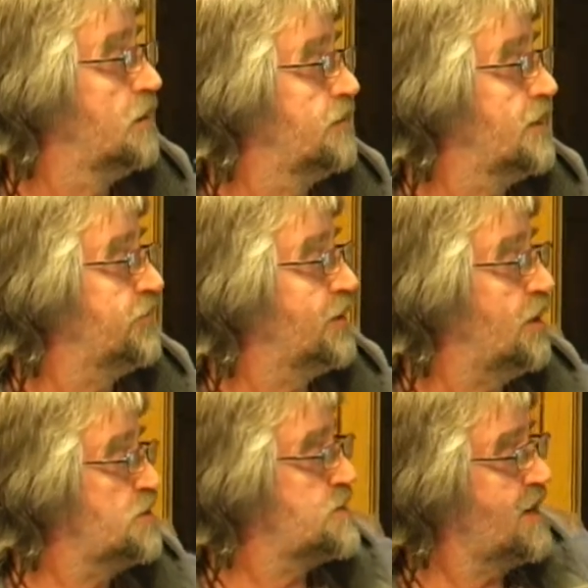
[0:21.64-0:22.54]
There's a
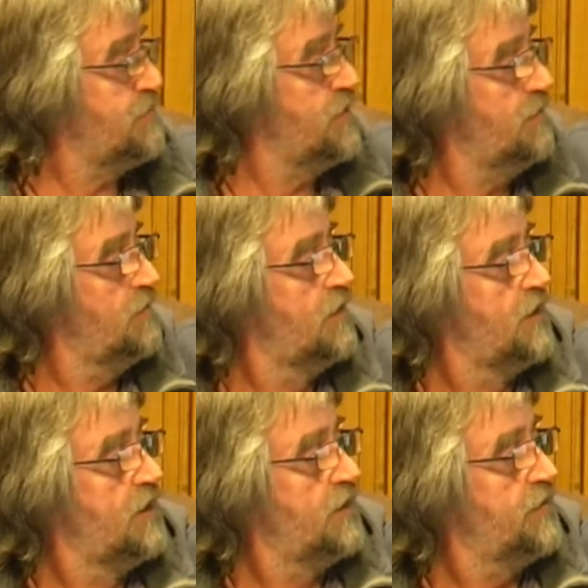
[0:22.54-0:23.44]
close-up.
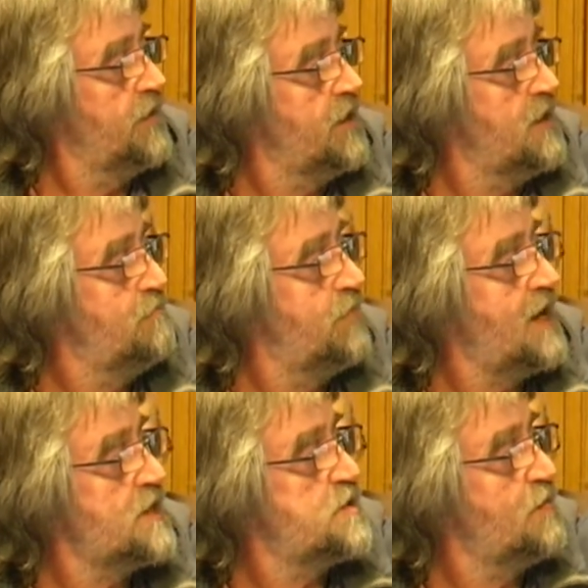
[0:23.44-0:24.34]
The
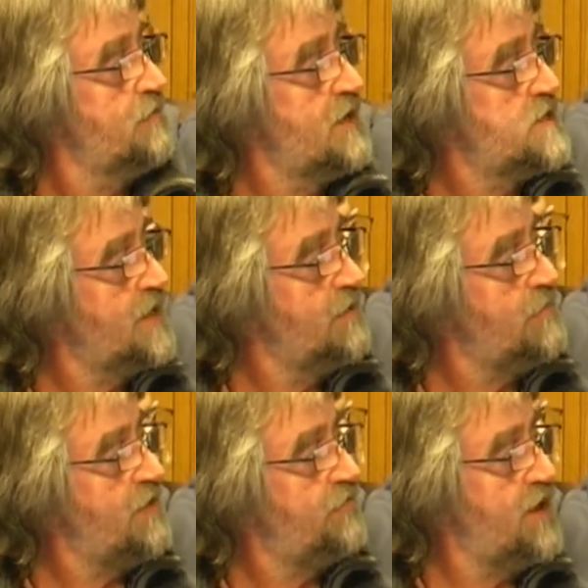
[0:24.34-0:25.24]
blast went basically
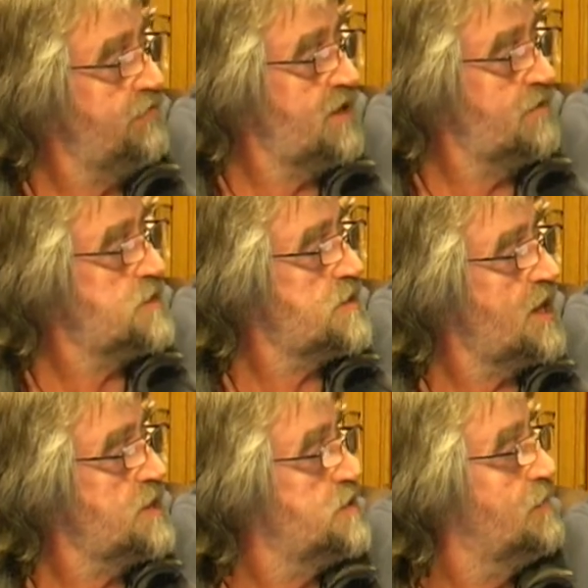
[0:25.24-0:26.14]
about five times as
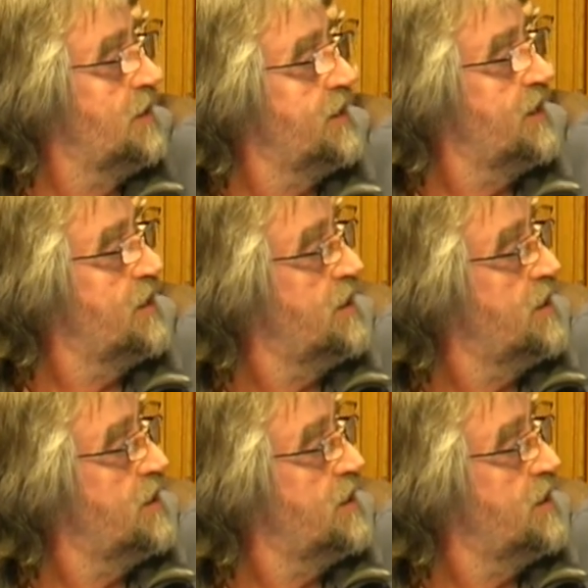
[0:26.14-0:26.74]
high as the building, and